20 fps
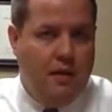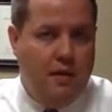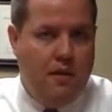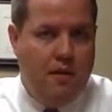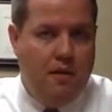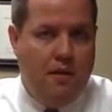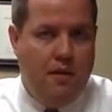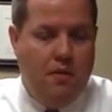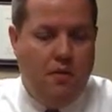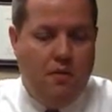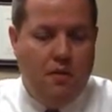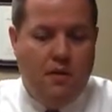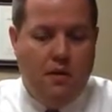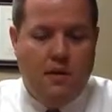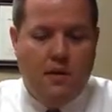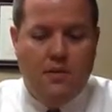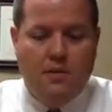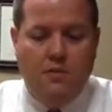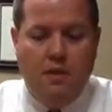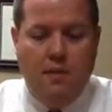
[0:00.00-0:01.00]
in the lower
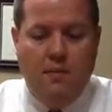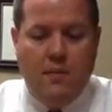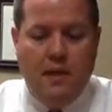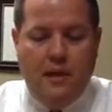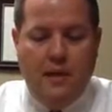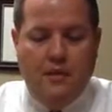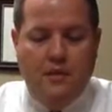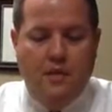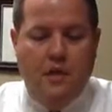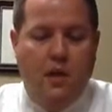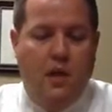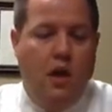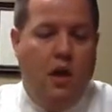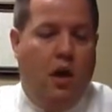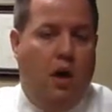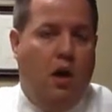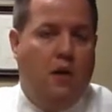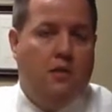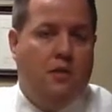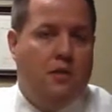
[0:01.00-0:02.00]
extremities,
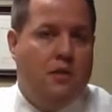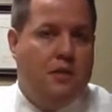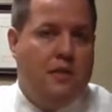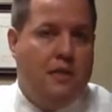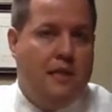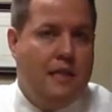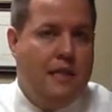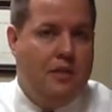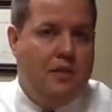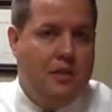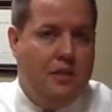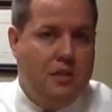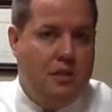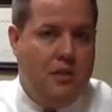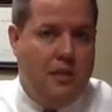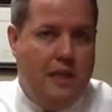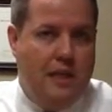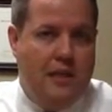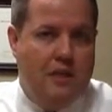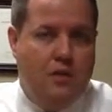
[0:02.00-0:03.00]
altered skin
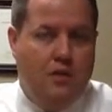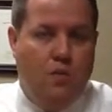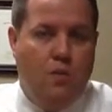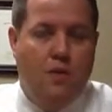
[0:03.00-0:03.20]
sensation.